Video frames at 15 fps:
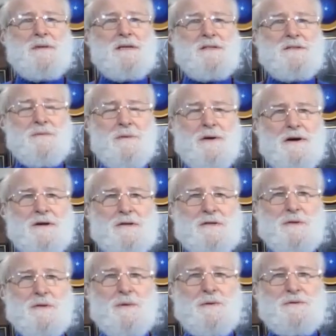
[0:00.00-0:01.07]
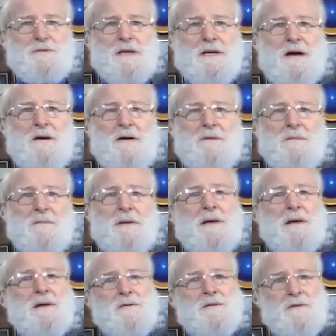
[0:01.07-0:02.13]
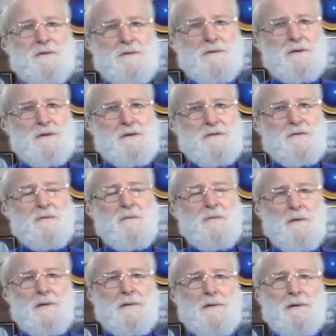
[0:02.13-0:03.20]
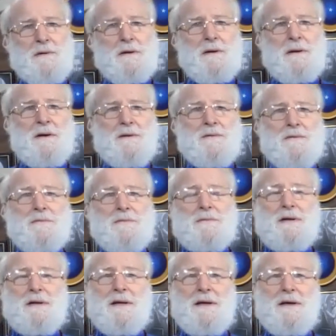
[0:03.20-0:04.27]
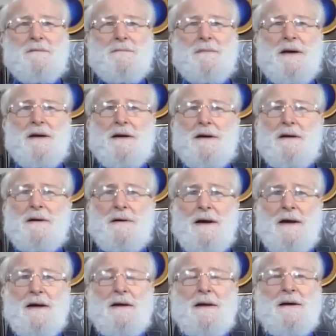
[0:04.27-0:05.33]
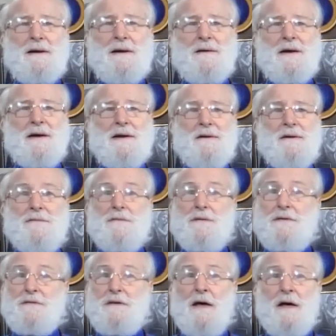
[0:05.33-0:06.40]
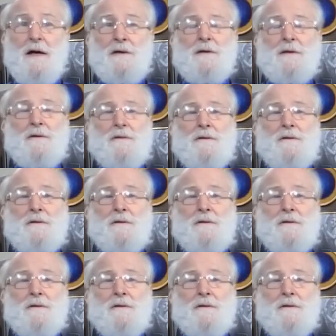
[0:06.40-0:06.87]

these rare souls that come to this world to really make a great, great difference. You know,